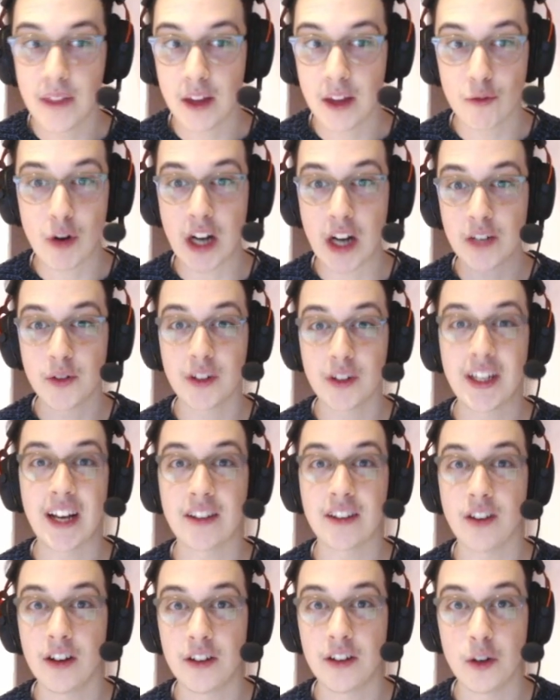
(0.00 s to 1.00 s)
Rashford,
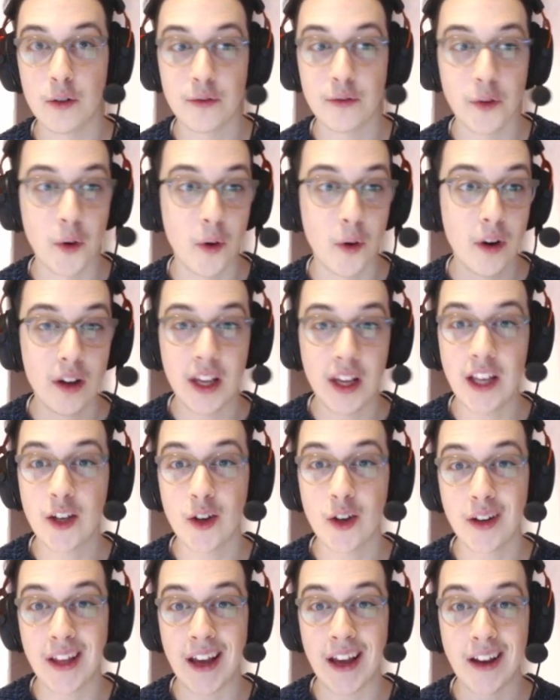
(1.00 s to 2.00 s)
that's ideal for. He
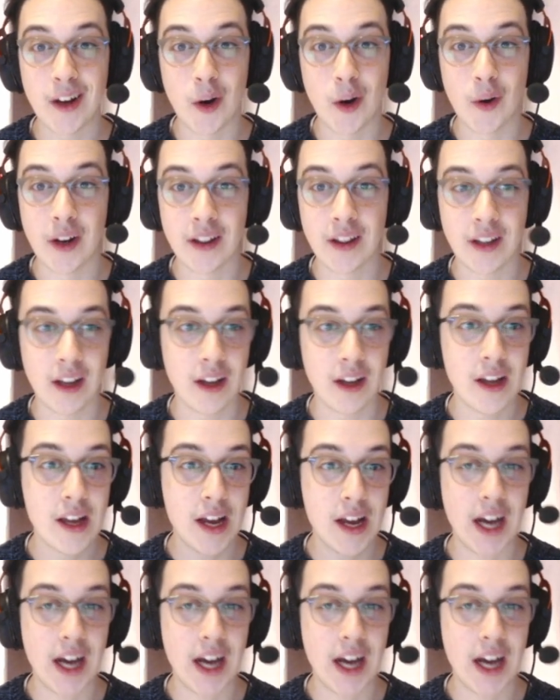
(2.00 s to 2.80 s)
could get a goal in there.